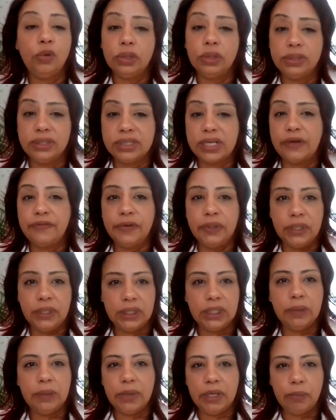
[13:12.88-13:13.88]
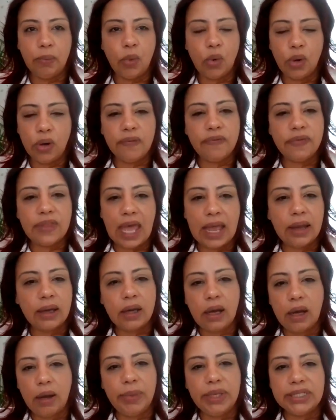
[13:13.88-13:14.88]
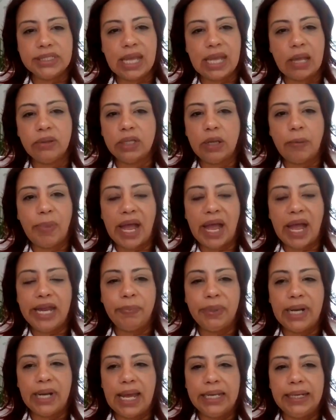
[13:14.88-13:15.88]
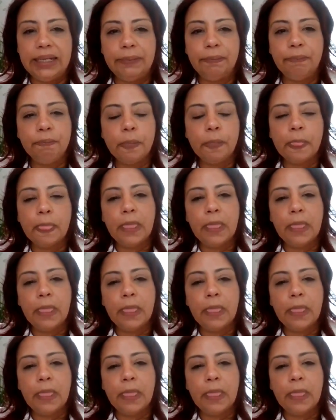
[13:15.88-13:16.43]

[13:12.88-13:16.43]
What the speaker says: there'll definitely be more of that coming down the pipeline.